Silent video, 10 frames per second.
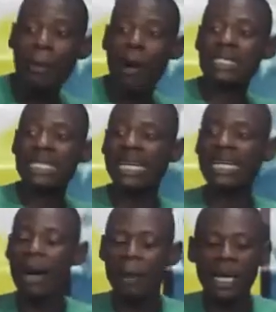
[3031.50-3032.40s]
was
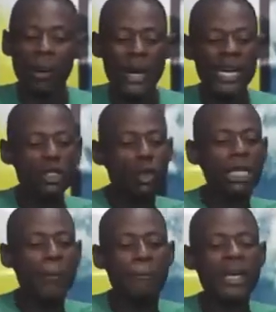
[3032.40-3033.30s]
kidnapped, and then when they saw the
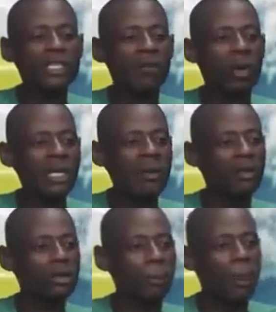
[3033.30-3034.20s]
picture of God's servant
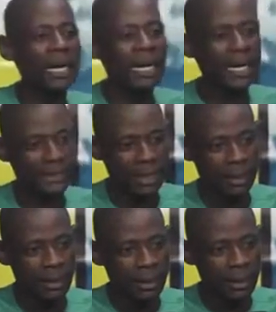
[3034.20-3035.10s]
Dr. Paul Enneche,
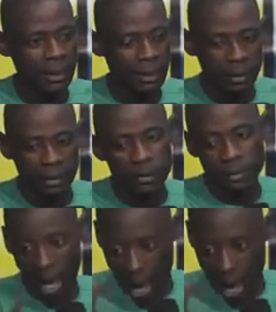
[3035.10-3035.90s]
so, are you